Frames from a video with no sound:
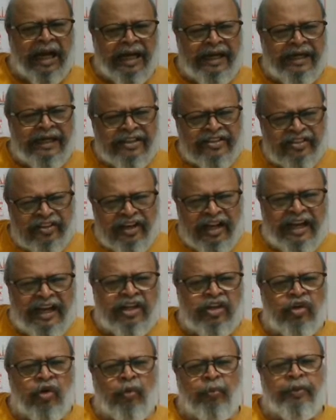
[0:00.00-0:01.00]
I
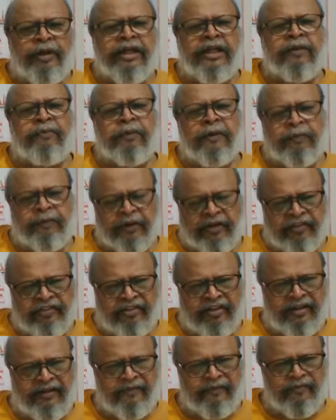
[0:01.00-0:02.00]
disliked opening
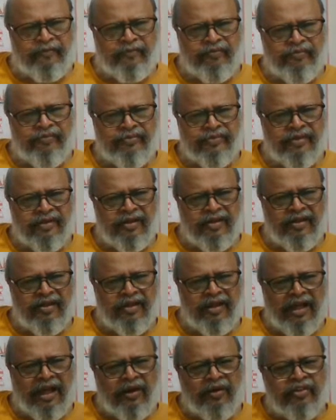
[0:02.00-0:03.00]
preparation.
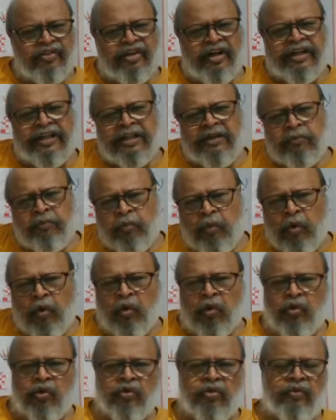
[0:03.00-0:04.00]
I was getting
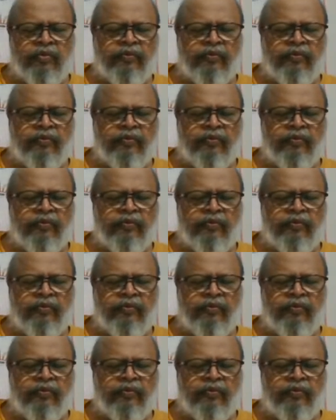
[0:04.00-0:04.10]
bored.